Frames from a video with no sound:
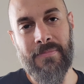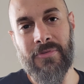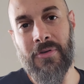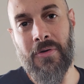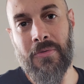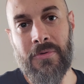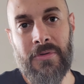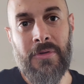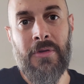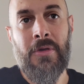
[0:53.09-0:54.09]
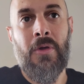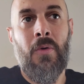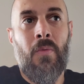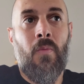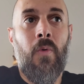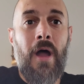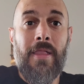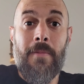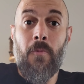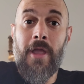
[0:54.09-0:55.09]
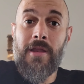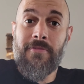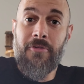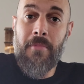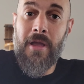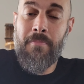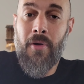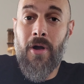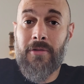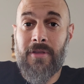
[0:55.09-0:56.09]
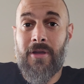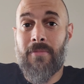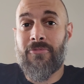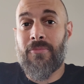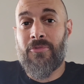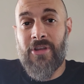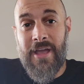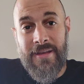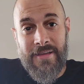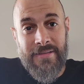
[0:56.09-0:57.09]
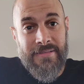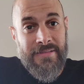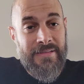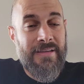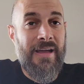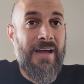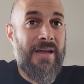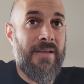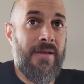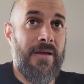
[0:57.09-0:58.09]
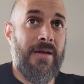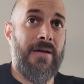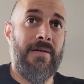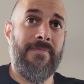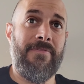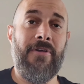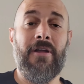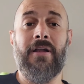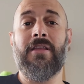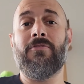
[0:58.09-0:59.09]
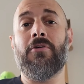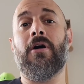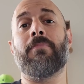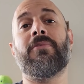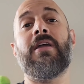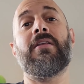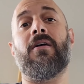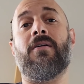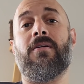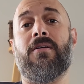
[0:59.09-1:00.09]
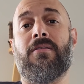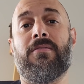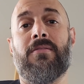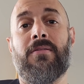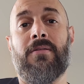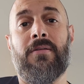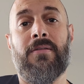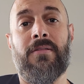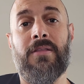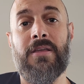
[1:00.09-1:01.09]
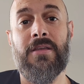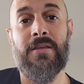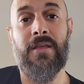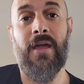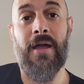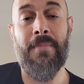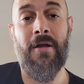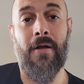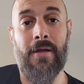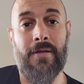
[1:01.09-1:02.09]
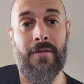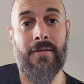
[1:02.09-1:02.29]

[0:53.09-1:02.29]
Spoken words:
So while I'm waiting for my part to come from China, I figured I'd give you an update on the Chimera.